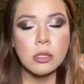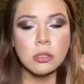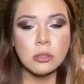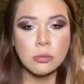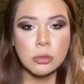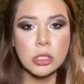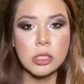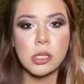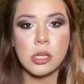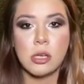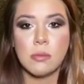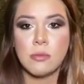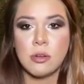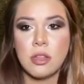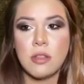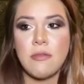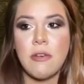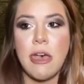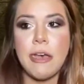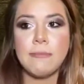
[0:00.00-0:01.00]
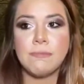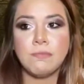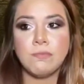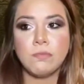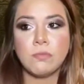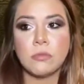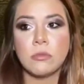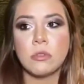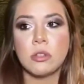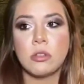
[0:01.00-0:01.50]
We took him to the vet
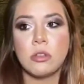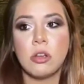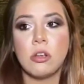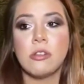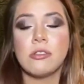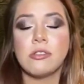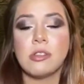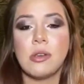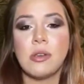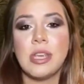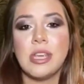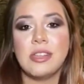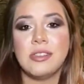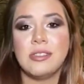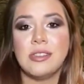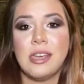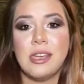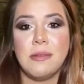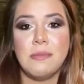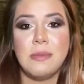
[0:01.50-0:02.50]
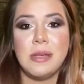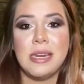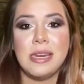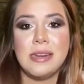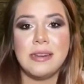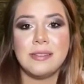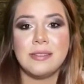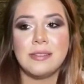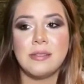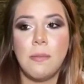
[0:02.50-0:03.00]
and it turns out he has
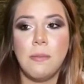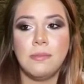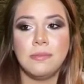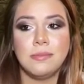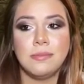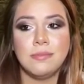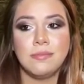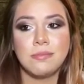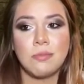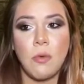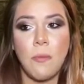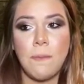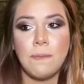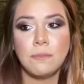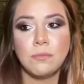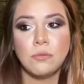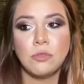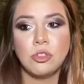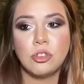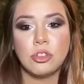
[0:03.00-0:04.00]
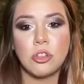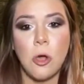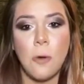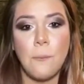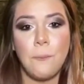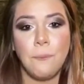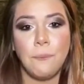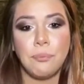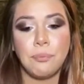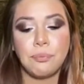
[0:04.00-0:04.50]
diabetes. So,
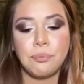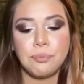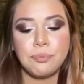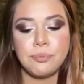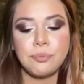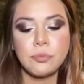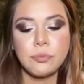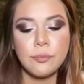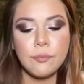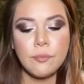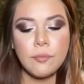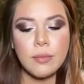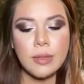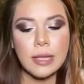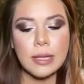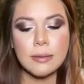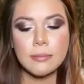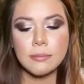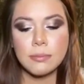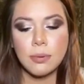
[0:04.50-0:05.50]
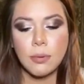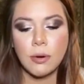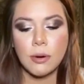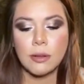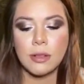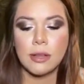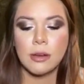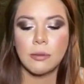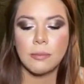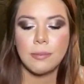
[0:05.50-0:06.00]
poor
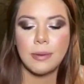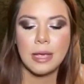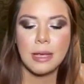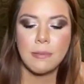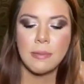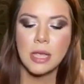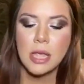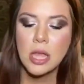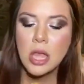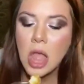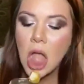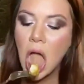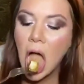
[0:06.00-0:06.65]
little baby.